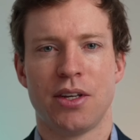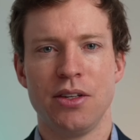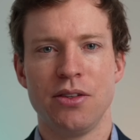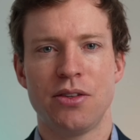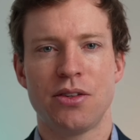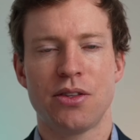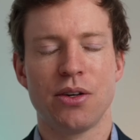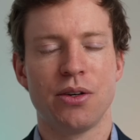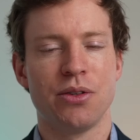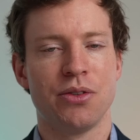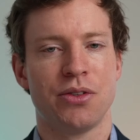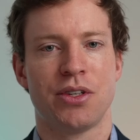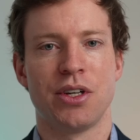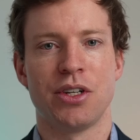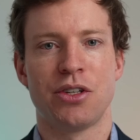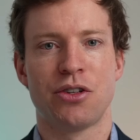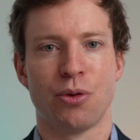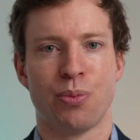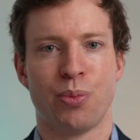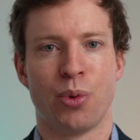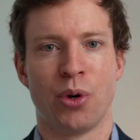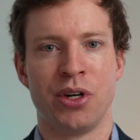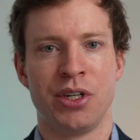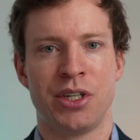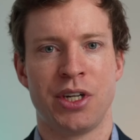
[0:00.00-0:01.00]
Since those
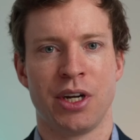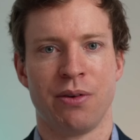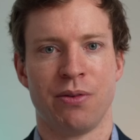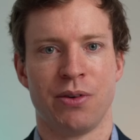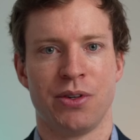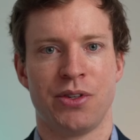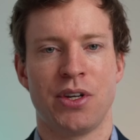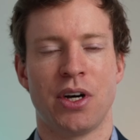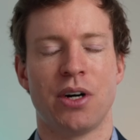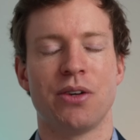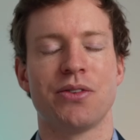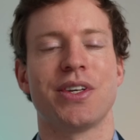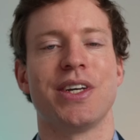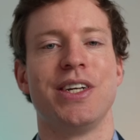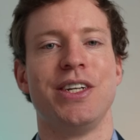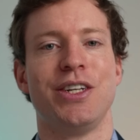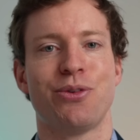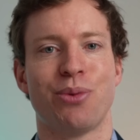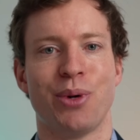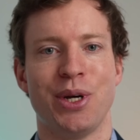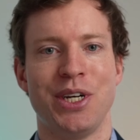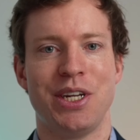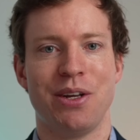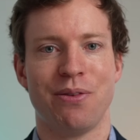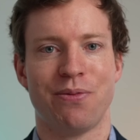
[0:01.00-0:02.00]
disappointing results in
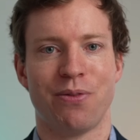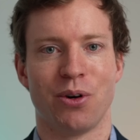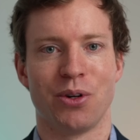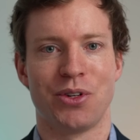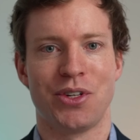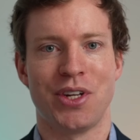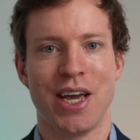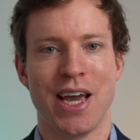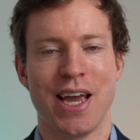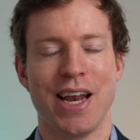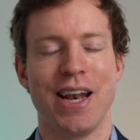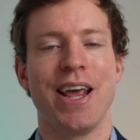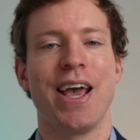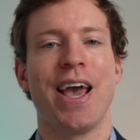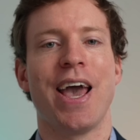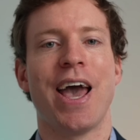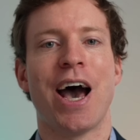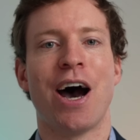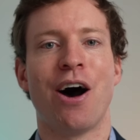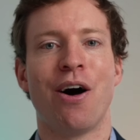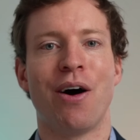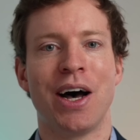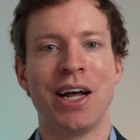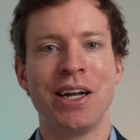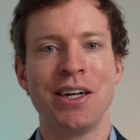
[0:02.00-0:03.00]
2014,
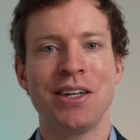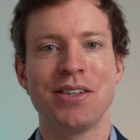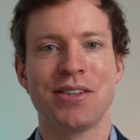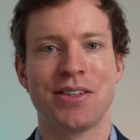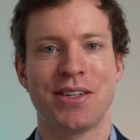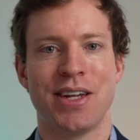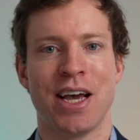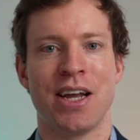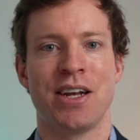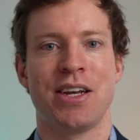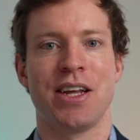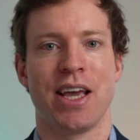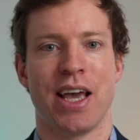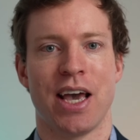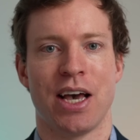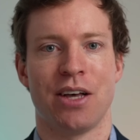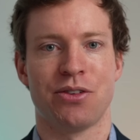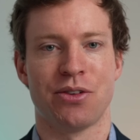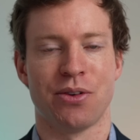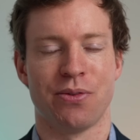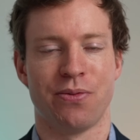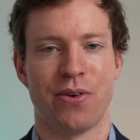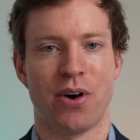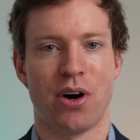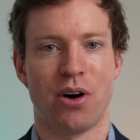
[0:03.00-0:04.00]
our understanding
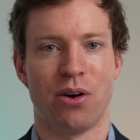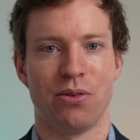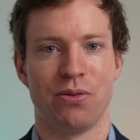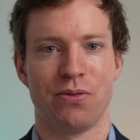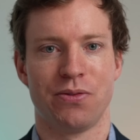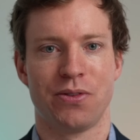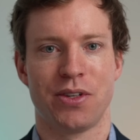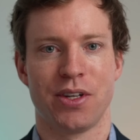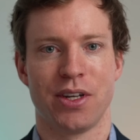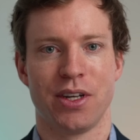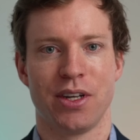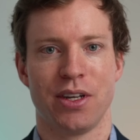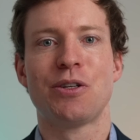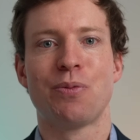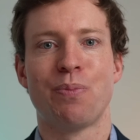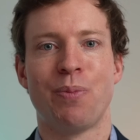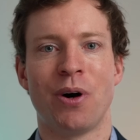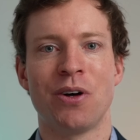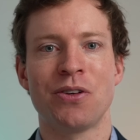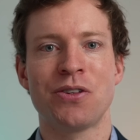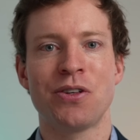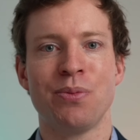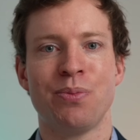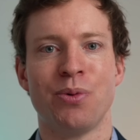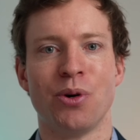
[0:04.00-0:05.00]
has evolved. It's
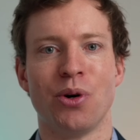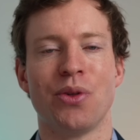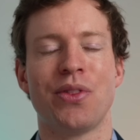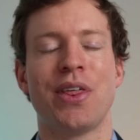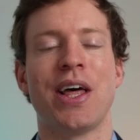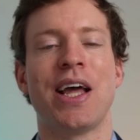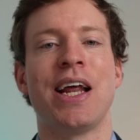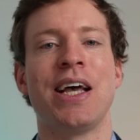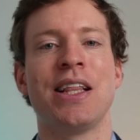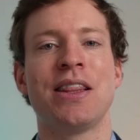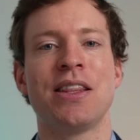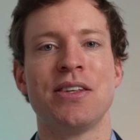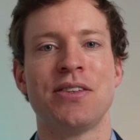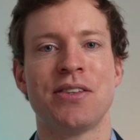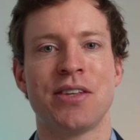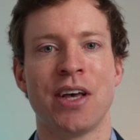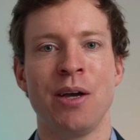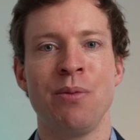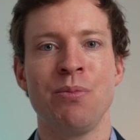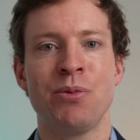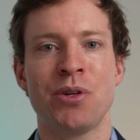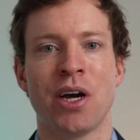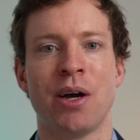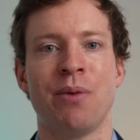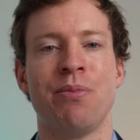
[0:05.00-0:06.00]
possible that at the
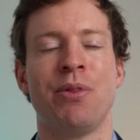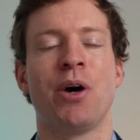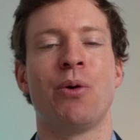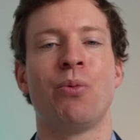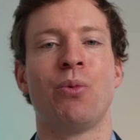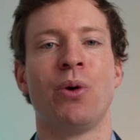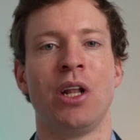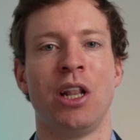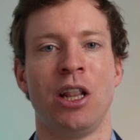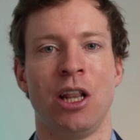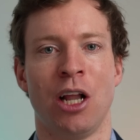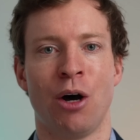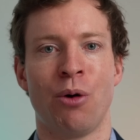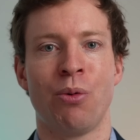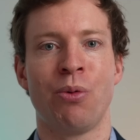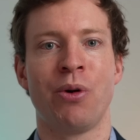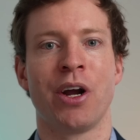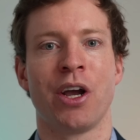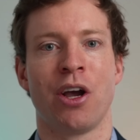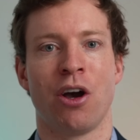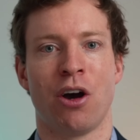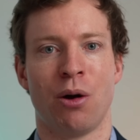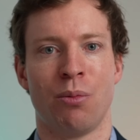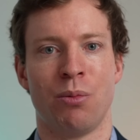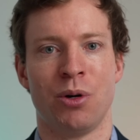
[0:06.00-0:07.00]
same time that we're
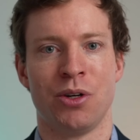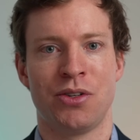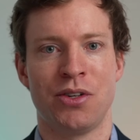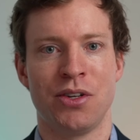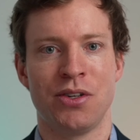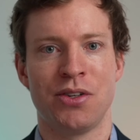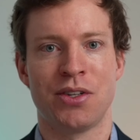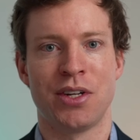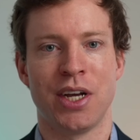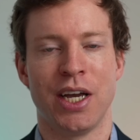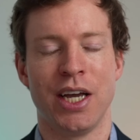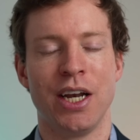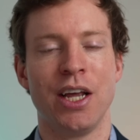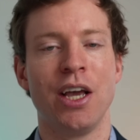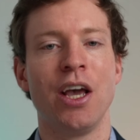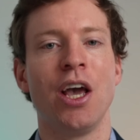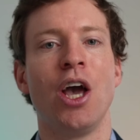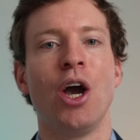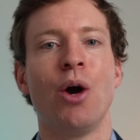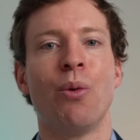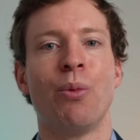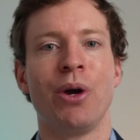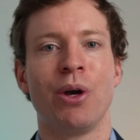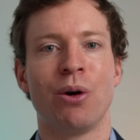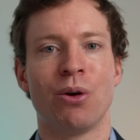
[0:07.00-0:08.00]
lowering homocysteine,
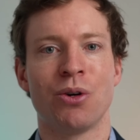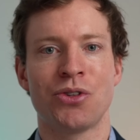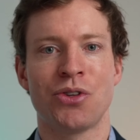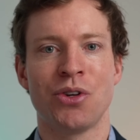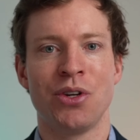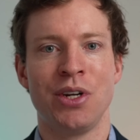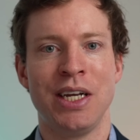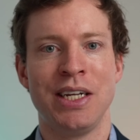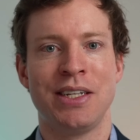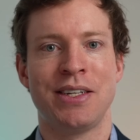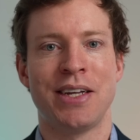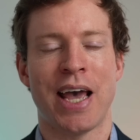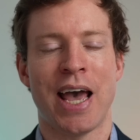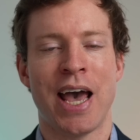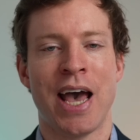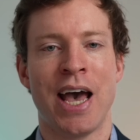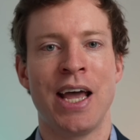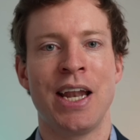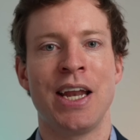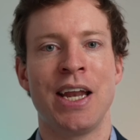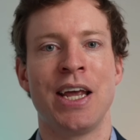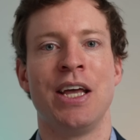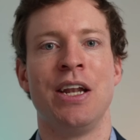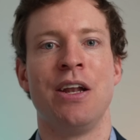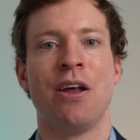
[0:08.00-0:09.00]
we also need to
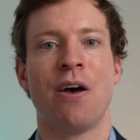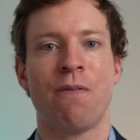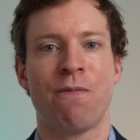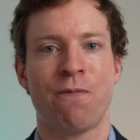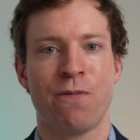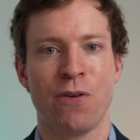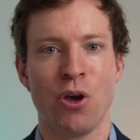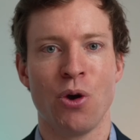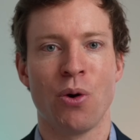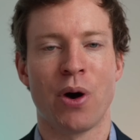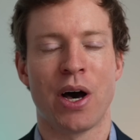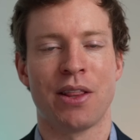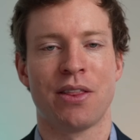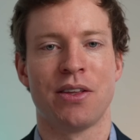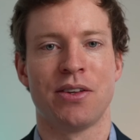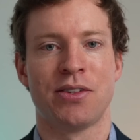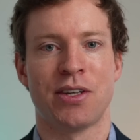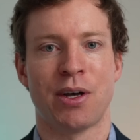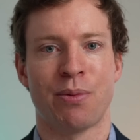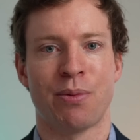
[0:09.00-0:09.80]
add in a few other